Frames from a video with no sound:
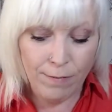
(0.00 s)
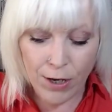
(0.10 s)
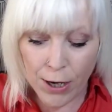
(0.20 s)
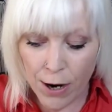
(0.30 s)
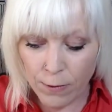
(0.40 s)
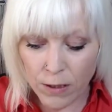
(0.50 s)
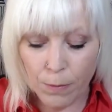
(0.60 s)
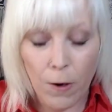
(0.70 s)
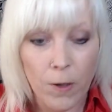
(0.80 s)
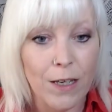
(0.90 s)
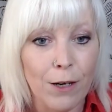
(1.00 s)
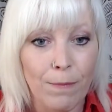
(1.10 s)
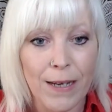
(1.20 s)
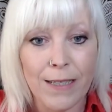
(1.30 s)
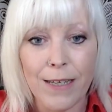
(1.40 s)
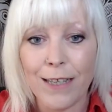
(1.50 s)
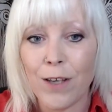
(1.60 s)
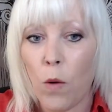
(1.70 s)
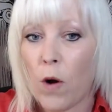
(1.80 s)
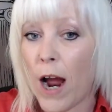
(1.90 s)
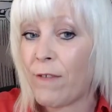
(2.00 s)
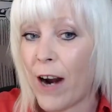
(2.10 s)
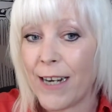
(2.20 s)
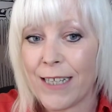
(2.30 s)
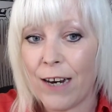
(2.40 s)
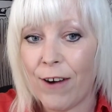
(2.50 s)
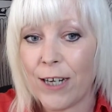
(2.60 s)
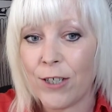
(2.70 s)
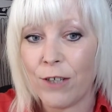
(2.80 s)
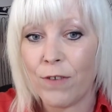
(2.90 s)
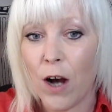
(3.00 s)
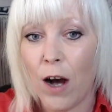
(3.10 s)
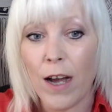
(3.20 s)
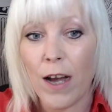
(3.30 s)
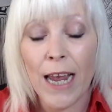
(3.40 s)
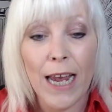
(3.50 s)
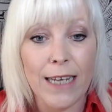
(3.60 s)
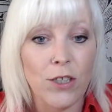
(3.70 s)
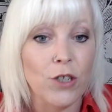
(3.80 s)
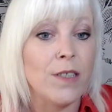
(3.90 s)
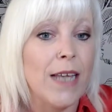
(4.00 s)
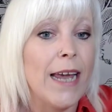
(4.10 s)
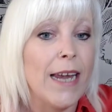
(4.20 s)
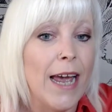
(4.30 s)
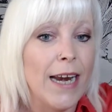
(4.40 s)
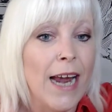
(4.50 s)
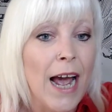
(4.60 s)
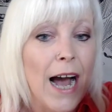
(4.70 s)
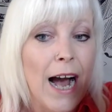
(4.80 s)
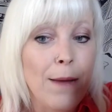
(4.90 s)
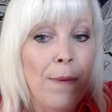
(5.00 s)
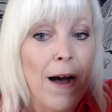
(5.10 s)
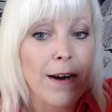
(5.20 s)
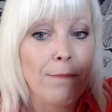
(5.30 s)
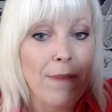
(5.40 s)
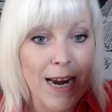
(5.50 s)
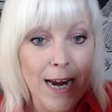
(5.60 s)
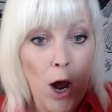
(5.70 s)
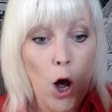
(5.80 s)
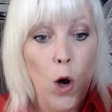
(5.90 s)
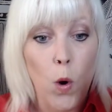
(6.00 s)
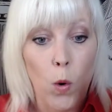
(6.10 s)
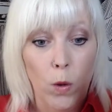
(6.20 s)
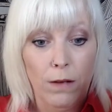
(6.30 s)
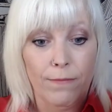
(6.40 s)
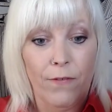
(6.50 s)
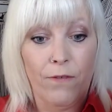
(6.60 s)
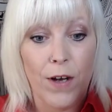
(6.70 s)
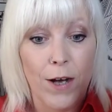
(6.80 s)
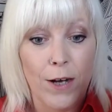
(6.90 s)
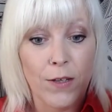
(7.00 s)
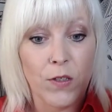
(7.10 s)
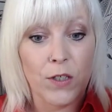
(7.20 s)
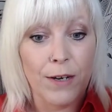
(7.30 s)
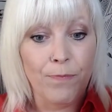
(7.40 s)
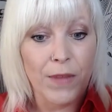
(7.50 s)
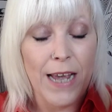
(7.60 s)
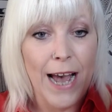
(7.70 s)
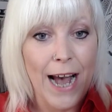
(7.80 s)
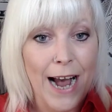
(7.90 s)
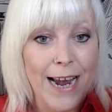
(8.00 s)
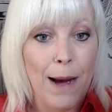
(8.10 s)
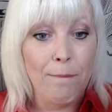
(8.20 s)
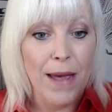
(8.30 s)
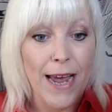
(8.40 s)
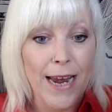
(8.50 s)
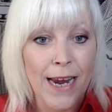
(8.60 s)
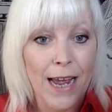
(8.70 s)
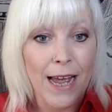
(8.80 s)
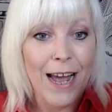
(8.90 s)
you know, supporting your business or whatever idea it is you've got. It's just saying, I partner me whole first. Yeah, I am me.